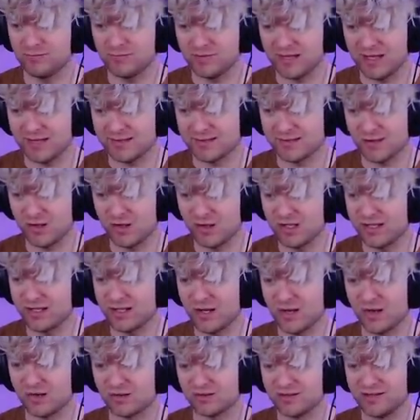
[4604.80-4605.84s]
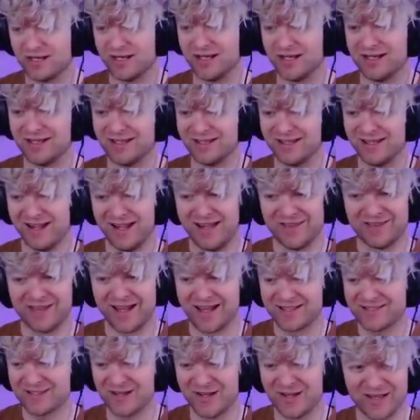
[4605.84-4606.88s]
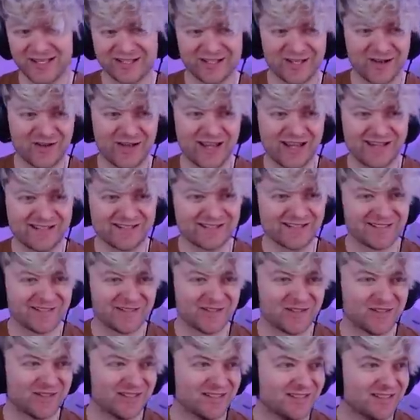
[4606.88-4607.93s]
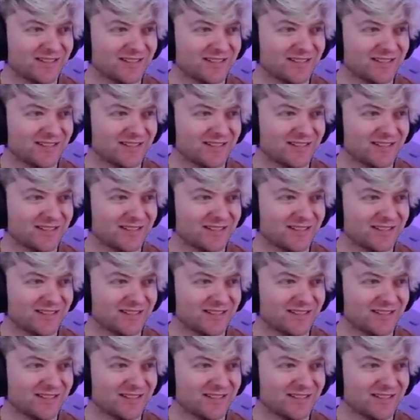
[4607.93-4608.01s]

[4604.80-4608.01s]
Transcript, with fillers: That's all I know. That's all I know how to do.